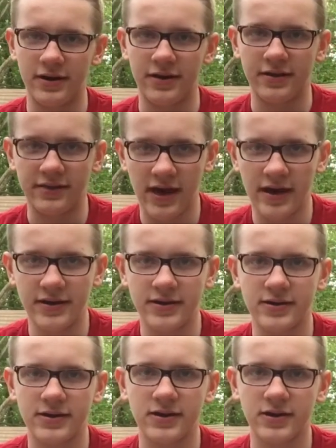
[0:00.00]
Then,
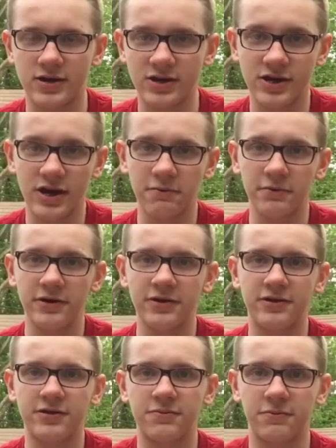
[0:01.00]
Jay
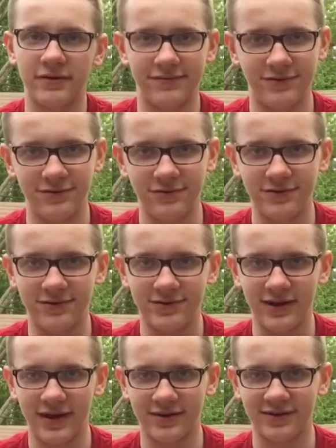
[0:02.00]
reads one of June's
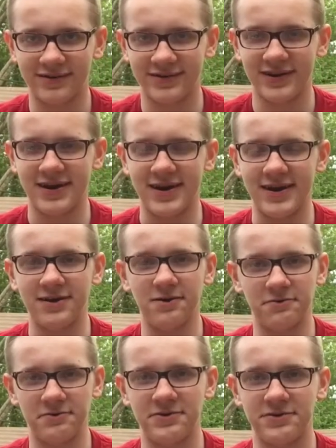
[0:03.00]
letters and
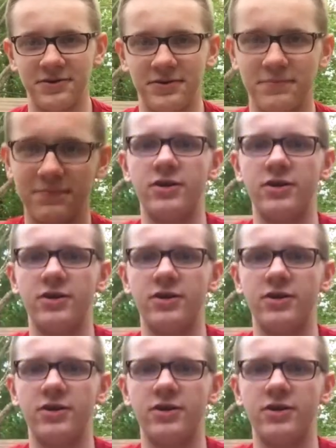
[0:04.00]
goes to sleep.